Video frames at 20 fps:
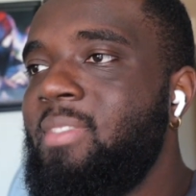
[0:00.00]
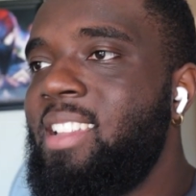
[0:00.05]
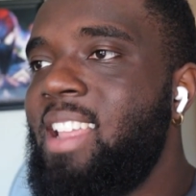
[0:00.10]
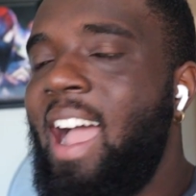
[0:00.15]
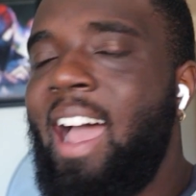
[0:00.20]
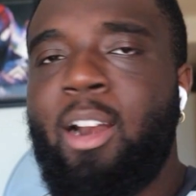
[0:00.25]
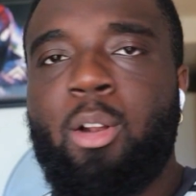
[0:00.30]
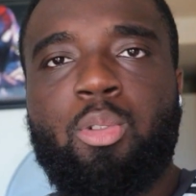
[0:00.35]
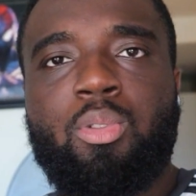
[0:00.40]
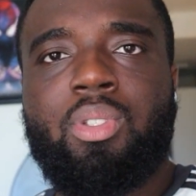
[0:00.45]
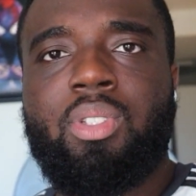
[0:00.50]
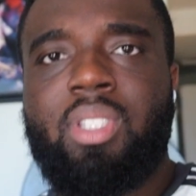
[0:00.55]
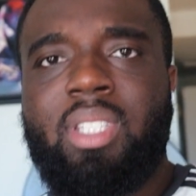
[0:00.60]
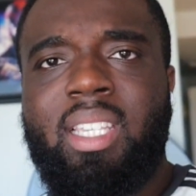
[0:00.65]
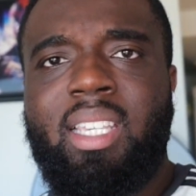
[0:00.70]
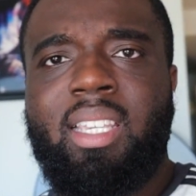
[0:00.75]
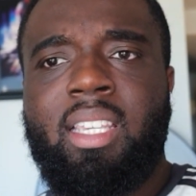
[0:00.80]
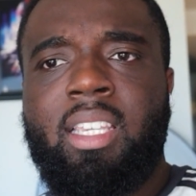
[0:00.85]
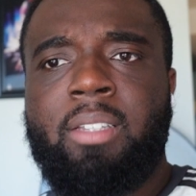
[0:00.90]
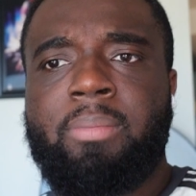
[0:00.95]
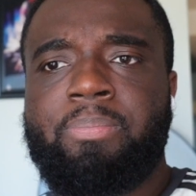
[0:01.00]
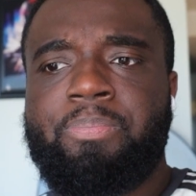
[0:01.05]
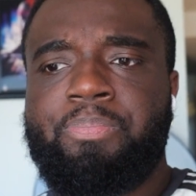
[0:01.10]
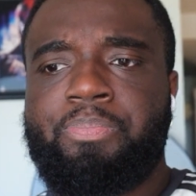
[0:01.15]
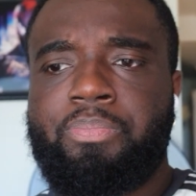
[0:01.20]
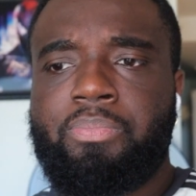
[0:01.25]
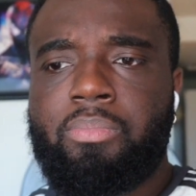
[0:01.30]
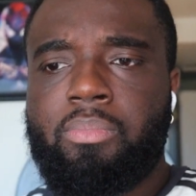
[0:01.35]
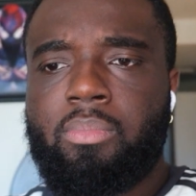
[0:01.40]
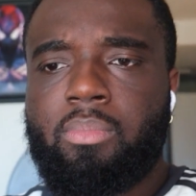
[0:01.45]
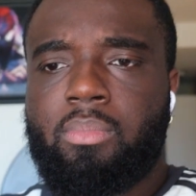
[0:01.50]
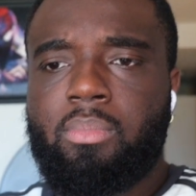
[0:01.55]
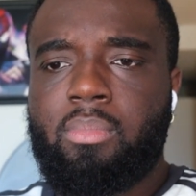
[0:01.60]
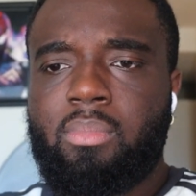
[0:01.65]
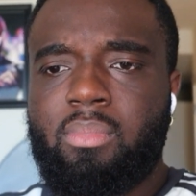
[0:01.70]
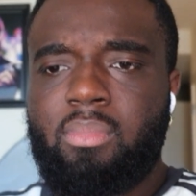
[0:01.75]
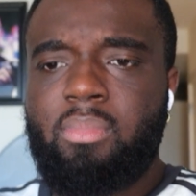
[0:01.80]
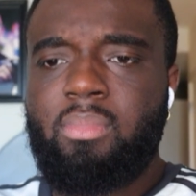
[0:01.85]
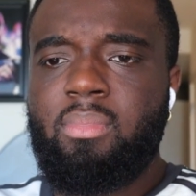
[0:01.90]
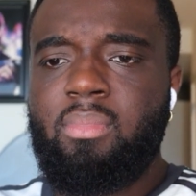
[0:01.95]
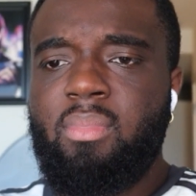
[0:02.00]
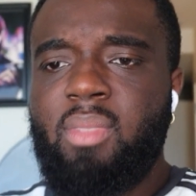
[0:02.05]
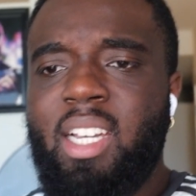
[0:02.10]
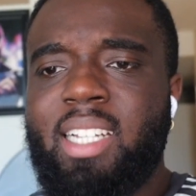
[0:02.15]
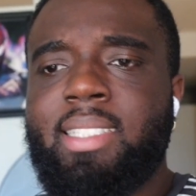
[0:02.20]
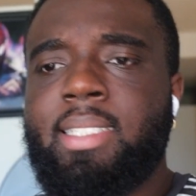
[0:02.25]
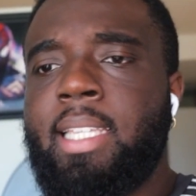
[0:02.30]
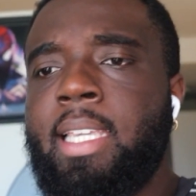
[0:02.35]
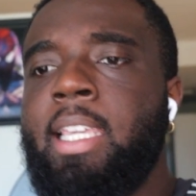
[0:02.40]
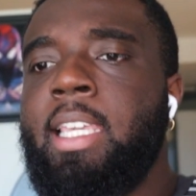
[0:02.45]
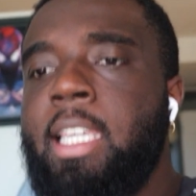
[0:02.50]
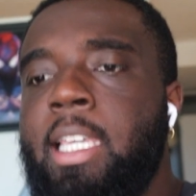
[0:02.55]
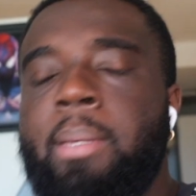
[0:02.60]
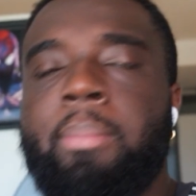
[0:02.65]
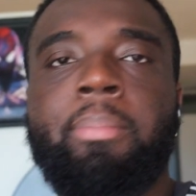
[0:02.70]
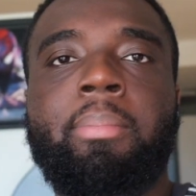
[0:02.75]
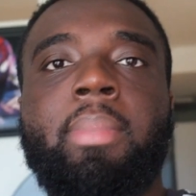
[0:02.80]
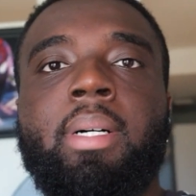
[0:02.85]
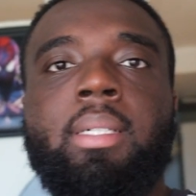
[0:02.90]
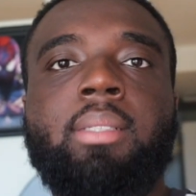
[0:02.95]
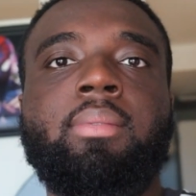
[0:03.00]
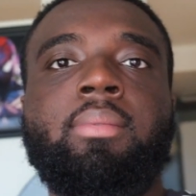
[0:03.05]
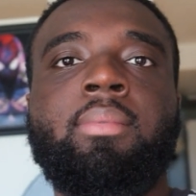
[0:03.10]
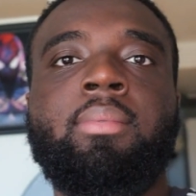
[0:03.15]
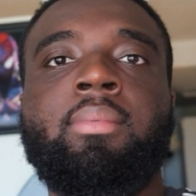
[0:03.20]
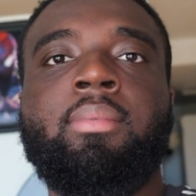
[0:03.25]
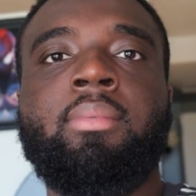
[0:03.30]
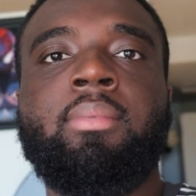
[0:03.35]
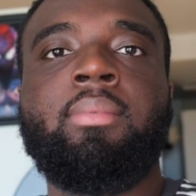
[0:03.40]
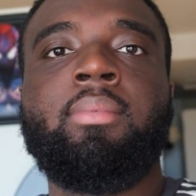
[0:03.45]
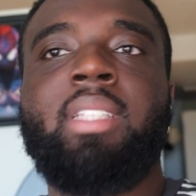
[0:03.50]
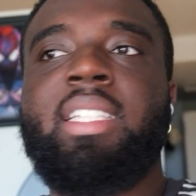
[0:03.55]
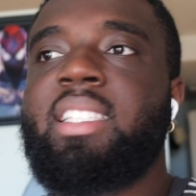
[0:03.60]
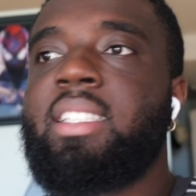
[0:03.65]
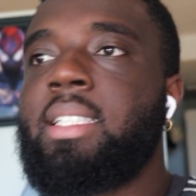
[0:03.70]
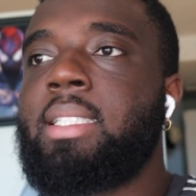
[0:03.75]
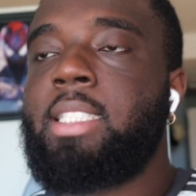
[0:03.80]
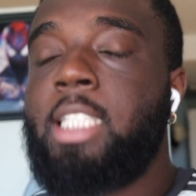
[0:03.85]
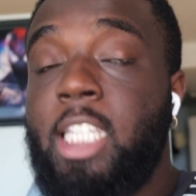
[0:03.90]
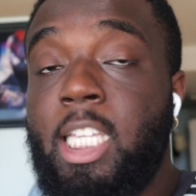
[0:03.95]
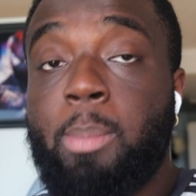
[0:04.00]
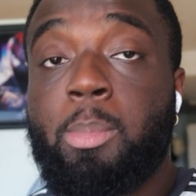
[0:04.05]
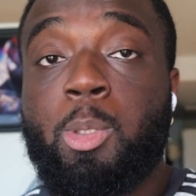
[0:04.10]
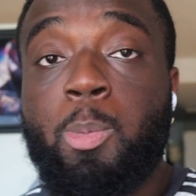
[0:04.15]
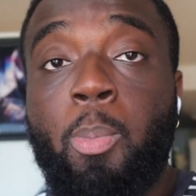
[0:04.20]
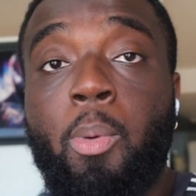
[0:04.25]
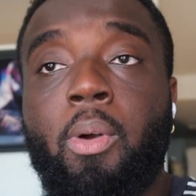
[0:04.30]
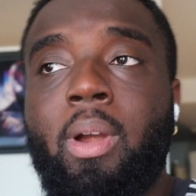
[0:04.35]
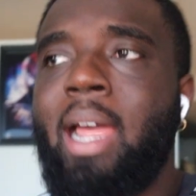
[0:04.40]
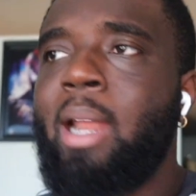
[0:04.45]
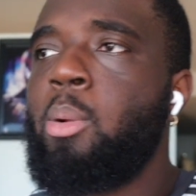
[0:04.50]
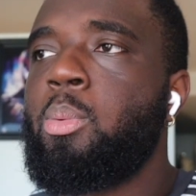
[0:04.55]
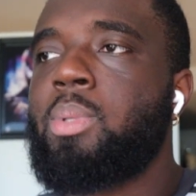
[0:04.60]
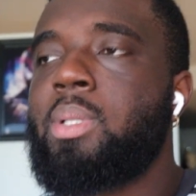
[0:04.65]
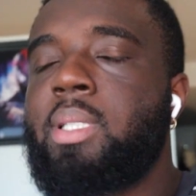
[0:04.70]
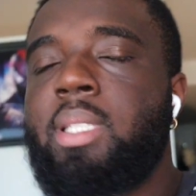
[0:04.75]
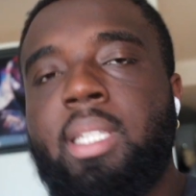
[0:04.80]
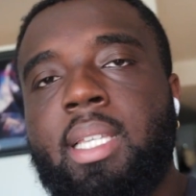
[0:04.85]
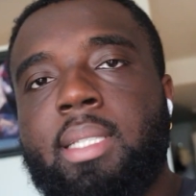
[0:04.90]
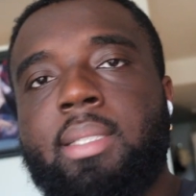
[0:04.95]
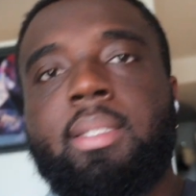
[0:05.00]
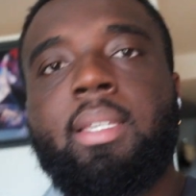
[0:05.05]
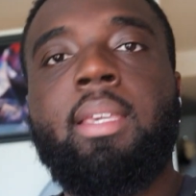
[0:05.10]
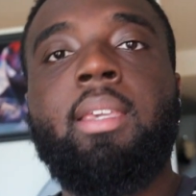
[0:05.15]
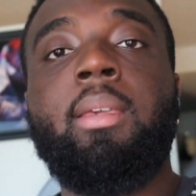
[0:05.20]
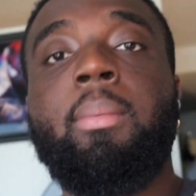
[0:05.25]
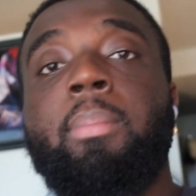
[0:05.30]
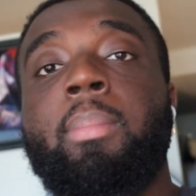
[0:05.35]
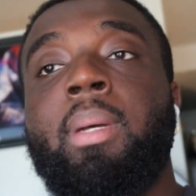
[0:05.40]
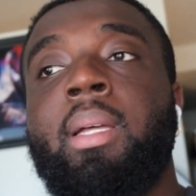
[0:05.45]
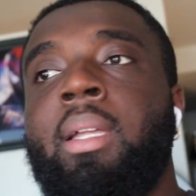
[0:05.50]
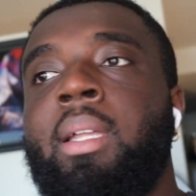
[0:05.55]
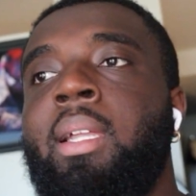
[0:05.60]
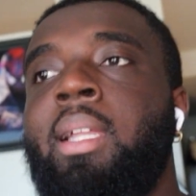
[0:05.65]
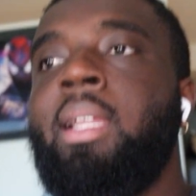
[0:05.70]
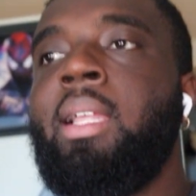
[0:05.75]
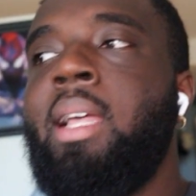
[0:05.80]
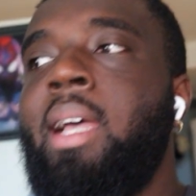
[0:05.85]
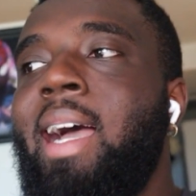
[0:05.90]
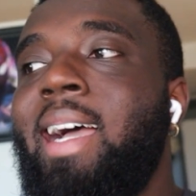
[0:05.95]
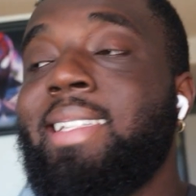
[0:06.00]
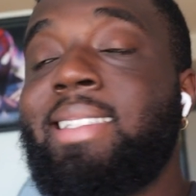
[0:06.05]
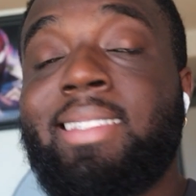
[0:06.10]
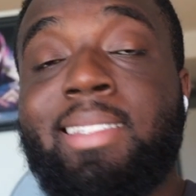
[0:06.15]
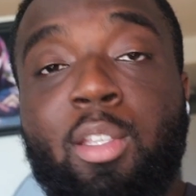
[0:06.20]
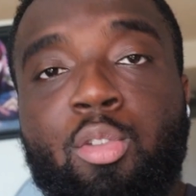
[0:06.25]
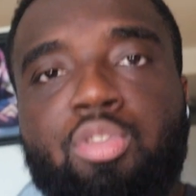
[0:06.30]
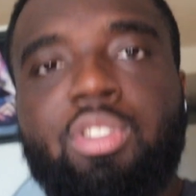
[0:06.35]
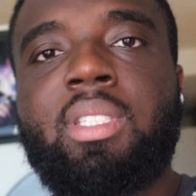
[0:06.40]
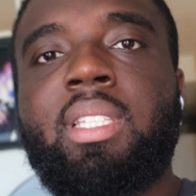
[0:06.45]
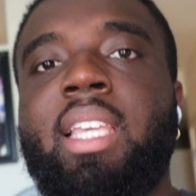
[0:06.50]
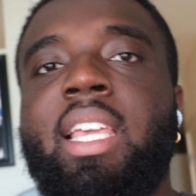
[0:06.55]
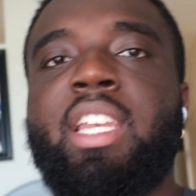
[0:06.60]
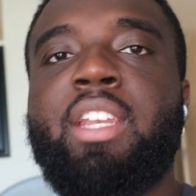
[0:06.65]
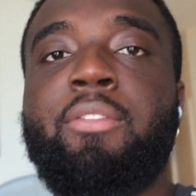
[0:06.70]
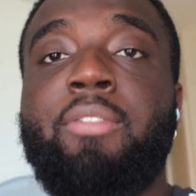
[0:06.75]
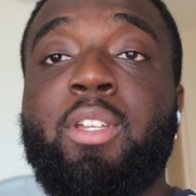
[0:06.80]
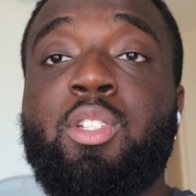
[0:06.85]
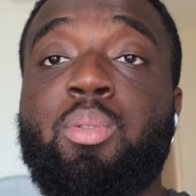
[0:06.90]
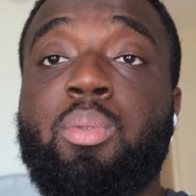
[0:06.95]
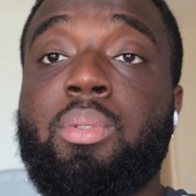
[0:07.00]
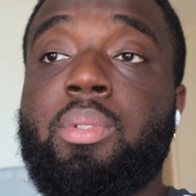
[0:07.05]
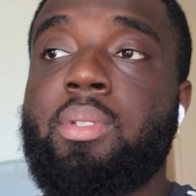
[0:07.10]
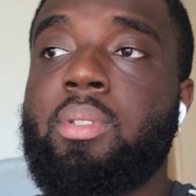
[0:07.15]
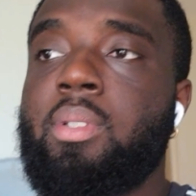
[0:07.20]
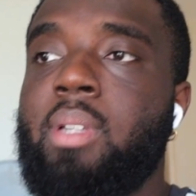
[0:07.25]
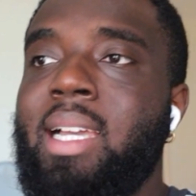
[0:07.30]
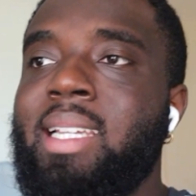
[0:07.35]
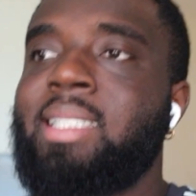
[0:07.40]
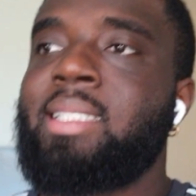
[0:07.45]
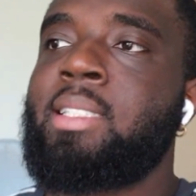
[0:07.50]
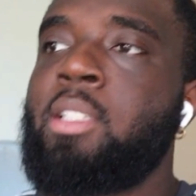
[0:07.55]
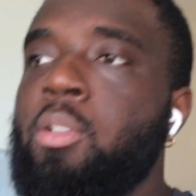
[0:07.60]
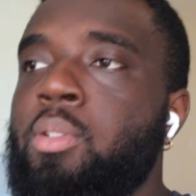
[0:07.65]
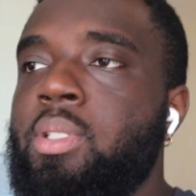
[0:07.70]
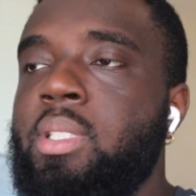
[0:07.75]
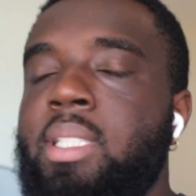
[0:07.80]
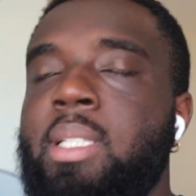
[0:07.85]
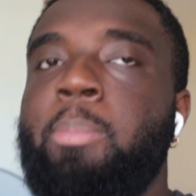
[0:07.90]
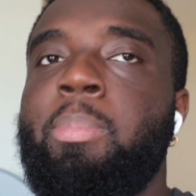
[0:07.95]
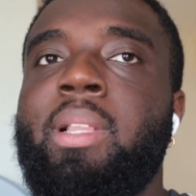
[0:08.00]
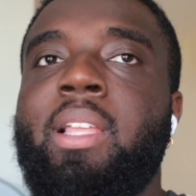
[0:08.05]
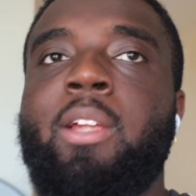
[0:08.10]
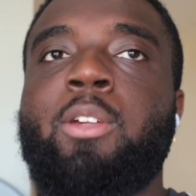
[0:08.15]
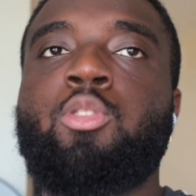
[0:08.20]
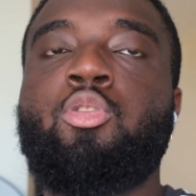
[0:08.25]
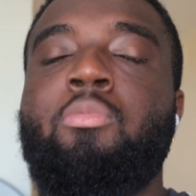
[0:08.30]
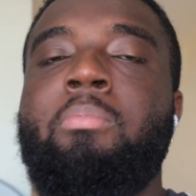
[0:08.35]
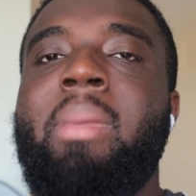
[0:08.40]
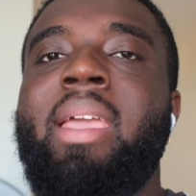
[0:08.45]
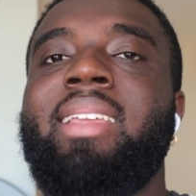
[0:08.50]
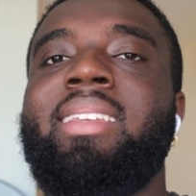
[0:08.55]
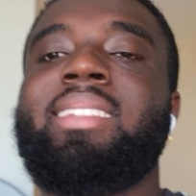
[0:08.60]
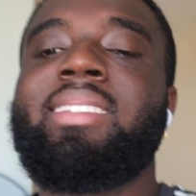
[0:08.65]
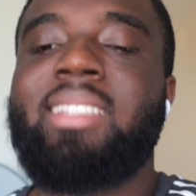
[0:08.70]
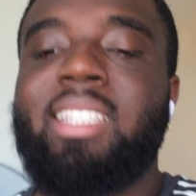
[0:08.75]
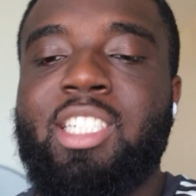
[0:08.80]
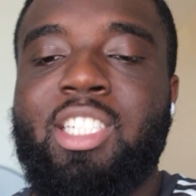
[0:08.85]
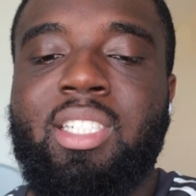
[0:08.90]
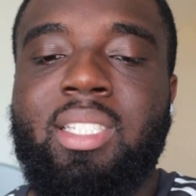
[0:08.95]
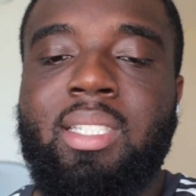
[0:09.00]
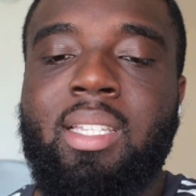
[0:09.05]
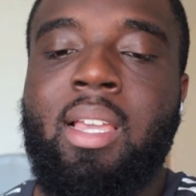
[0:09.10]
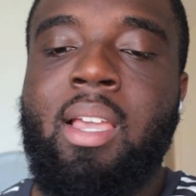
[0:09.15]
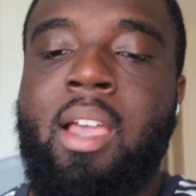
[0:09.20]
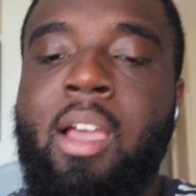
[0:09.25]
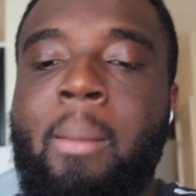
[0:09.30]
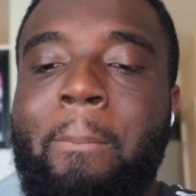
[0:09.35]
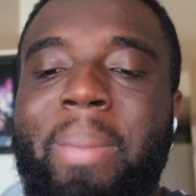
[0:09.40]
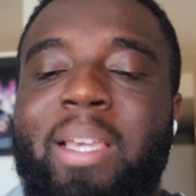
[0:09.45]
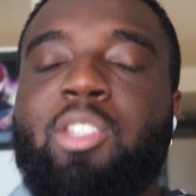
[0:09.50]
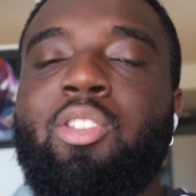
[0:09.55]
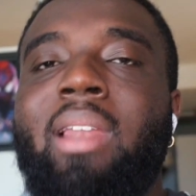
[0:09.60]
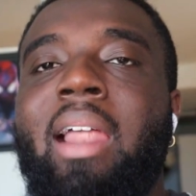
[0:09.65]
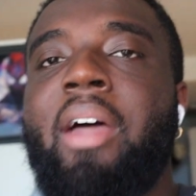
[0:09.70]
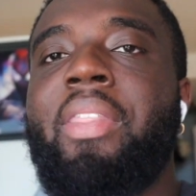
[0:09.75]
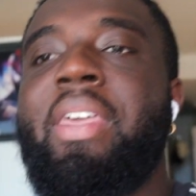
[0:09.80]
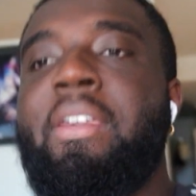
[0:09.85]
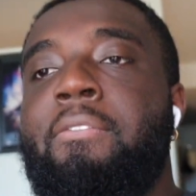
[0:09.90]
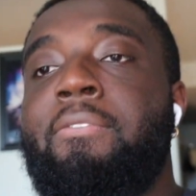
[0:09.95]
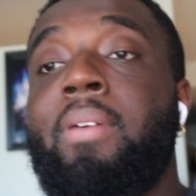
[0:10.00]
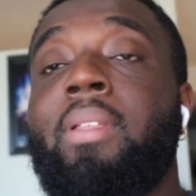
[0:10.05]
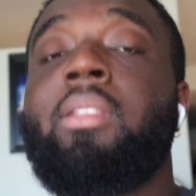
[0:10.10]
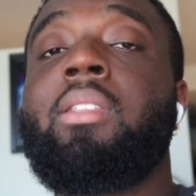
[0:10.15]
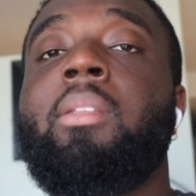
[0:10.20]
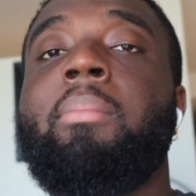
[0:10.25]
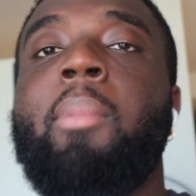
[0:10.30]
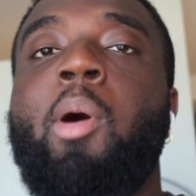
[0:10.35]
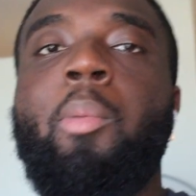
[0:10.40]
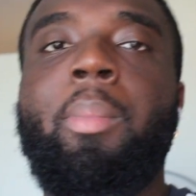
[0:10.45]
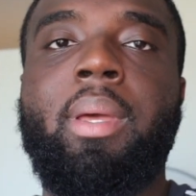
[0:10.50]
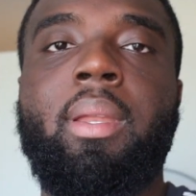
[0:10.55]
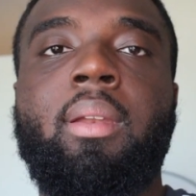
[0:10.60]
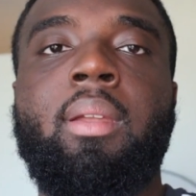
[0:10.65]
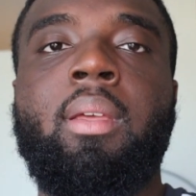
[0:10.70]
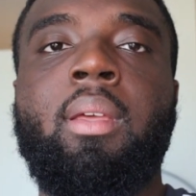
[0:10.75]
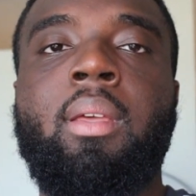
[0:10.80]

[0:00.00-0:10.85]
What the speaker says: I don't see a team. This is a team sport. I don't see a team. I still see individuals. I still see players who make decisions based on how they feel in the moment.